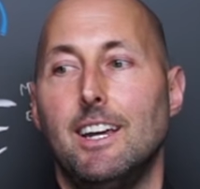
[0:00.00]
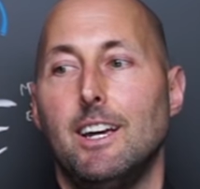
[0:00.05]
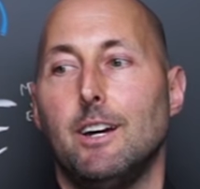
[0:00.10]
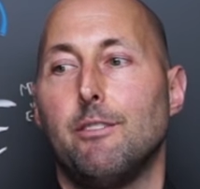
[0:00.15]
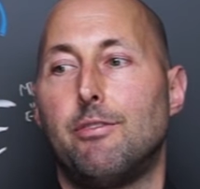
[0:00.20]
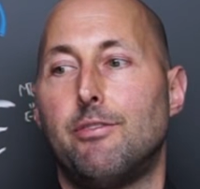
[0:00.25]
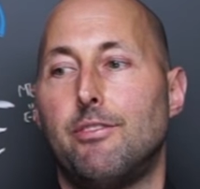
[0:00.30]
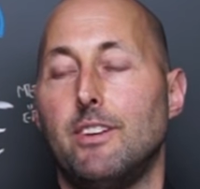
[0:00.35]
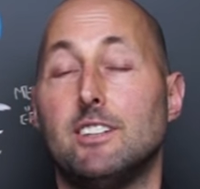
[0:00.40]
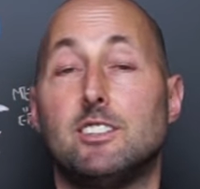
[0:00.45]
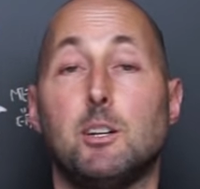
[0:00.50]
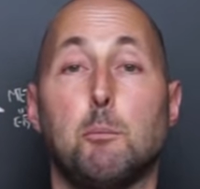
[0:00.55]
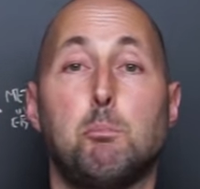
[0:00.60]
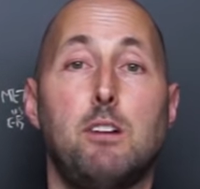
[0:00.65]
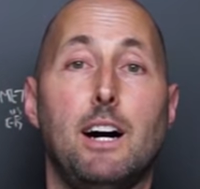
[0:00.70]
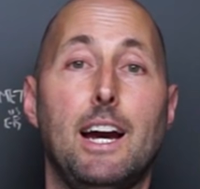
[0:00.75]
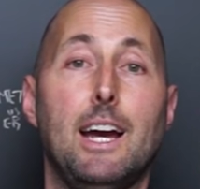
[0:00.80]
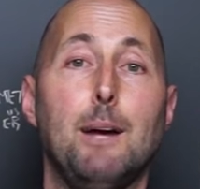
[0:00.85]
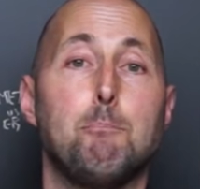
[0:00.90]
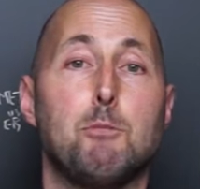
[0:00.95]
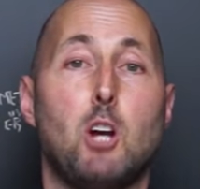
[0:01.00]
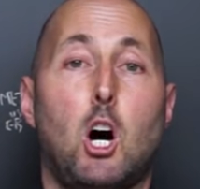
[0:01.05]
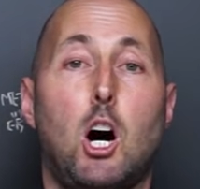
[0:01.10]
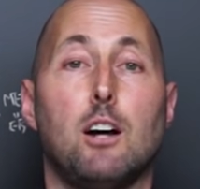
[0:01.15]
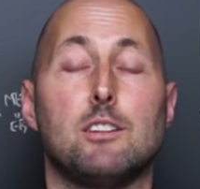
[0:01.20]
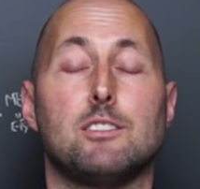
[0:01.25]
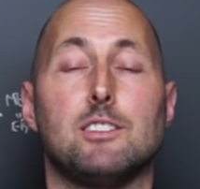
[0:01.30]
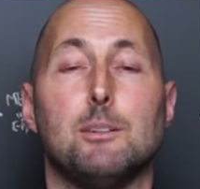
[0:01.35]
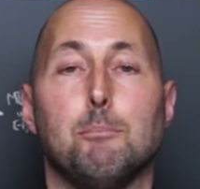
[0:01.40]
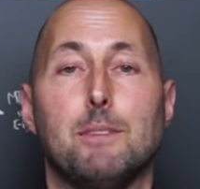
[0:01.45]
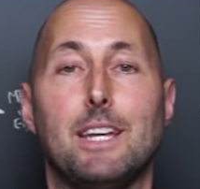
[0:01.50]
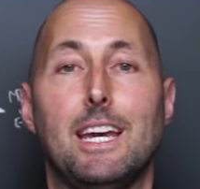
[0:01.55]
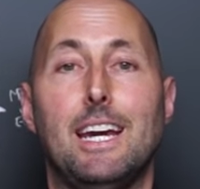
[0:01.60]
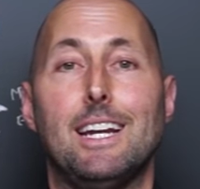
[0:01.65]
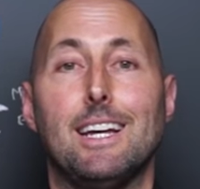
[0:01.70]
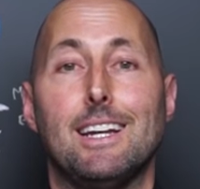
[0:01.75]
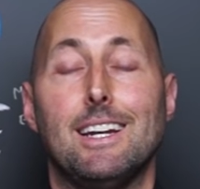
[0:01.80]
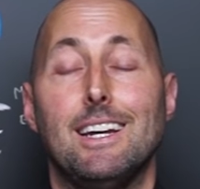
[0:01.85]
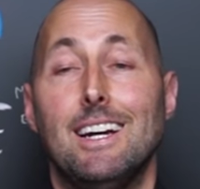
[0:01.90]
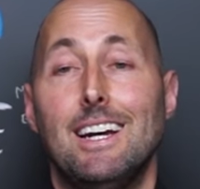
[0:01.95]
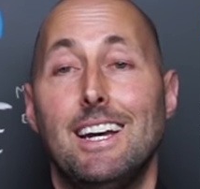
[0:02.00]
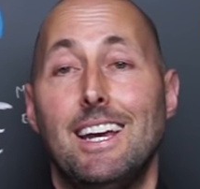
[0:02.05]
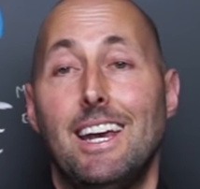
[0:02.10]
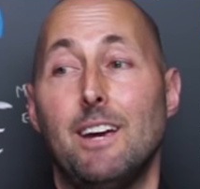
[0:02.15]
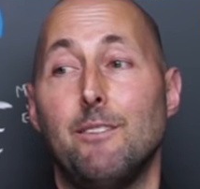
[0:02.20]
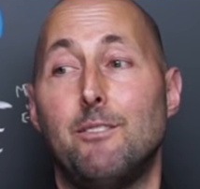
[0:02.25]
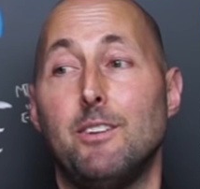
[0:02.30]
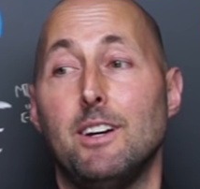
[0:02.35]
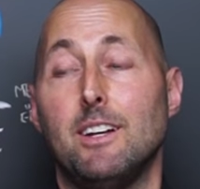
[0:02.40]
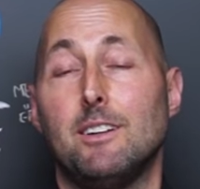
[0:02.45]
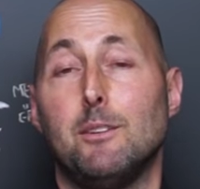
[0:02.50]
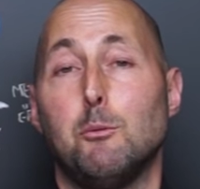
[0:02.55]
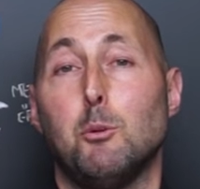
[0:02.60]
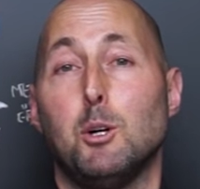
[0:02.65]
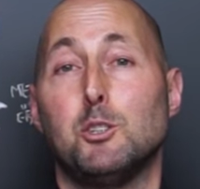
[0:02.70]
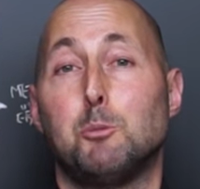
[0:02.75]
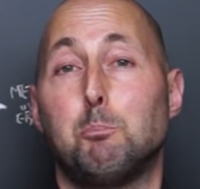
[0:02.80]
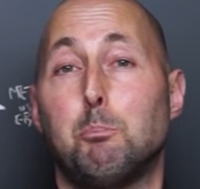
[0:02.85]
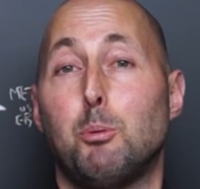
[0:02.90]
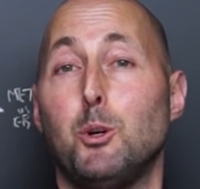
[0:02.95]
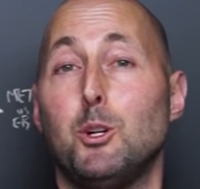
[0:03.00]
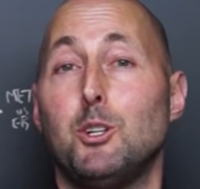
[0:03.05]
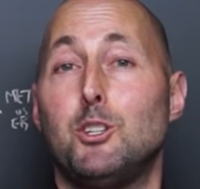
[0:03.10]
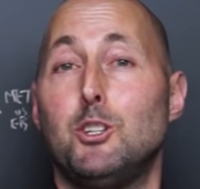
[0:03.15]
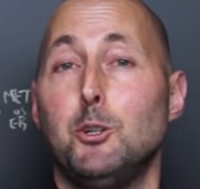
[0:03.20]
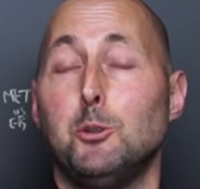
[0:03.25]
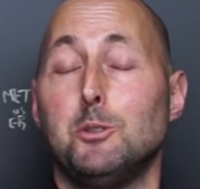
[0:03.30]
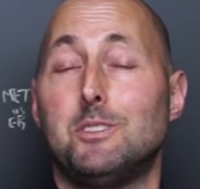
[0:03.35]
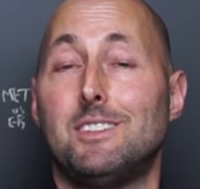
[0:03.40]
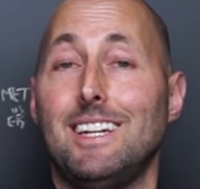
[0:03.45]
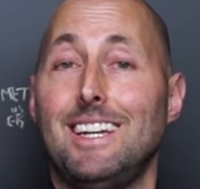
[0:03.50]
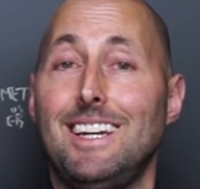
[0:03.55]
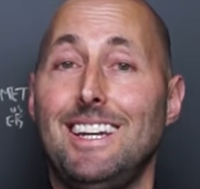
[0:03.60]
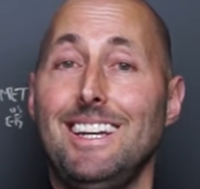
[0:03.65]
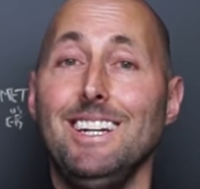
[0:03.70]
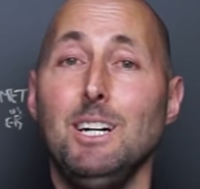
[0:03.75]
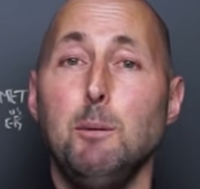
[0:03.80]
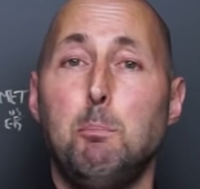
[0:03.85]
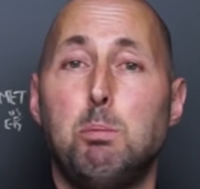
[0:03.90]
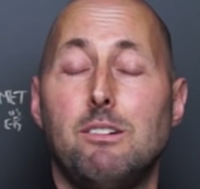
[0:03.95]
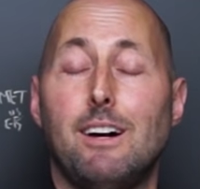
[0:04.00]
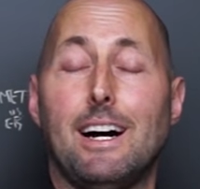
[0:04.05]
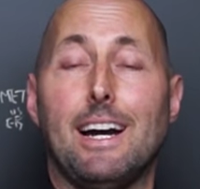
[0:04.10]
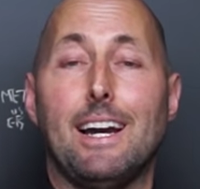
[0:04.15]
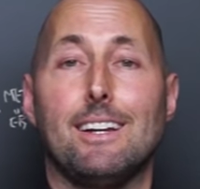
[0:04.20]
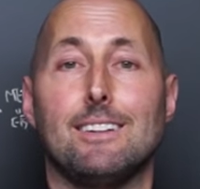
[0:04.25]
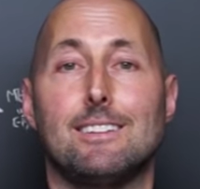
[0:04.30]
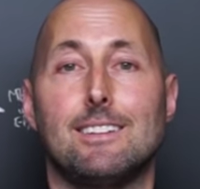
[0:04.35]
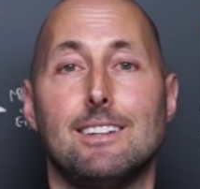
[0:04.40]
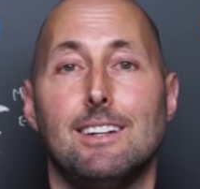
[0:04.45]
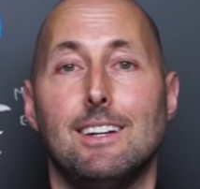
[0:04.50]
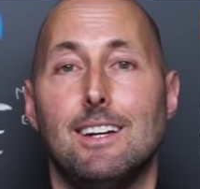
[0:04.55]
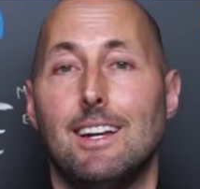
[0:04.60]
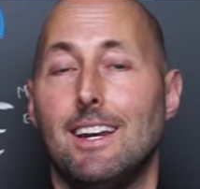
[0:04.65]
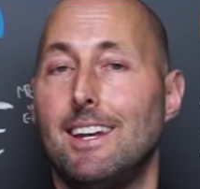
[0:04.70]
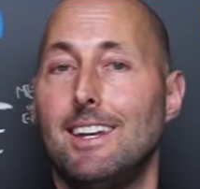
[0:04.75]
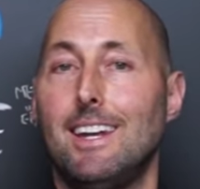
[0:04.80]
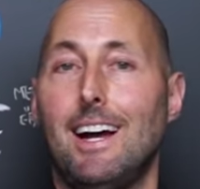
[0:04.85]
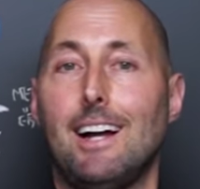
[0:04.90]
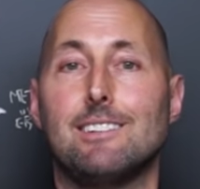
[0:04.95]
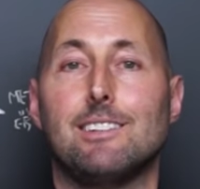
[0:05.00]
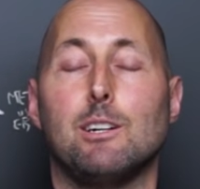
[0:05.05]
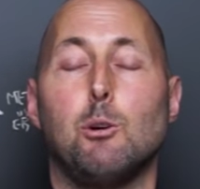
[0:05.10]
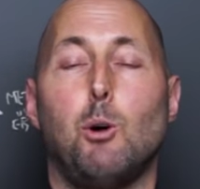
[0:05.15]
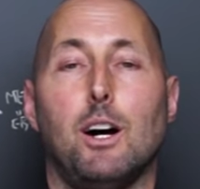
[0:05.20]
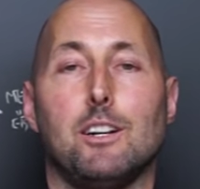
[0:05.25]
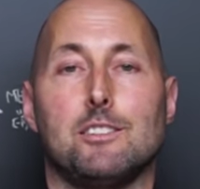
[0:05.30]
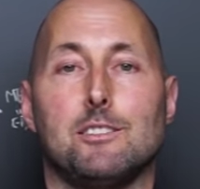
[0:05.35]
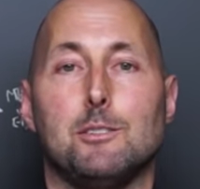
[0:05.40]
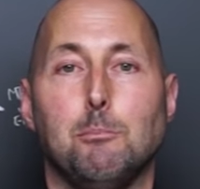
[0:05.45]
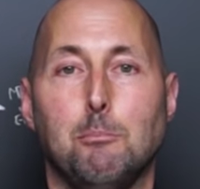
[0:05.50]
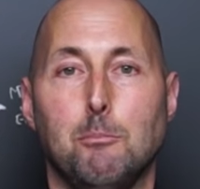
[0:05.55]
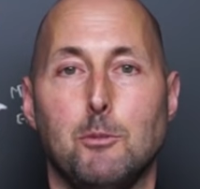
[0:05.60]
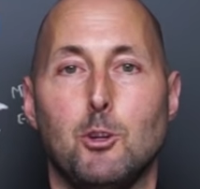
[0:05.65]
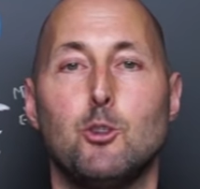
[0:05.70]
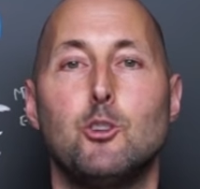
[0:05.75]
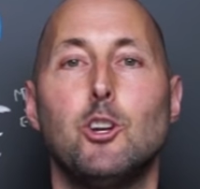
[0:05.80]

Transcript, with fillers: if it's a plant, awesome, eat it. If it was produced in a plant, not so awesome.